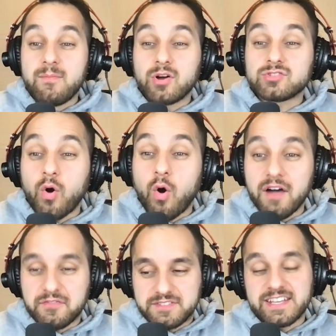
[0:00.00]
I'm also
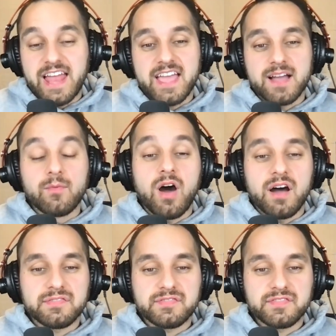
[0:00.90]
off today. I'm
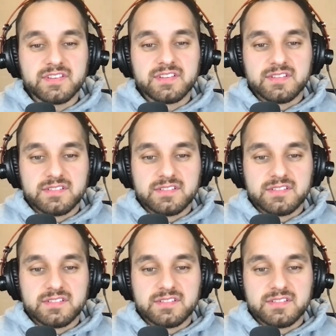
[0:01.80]
off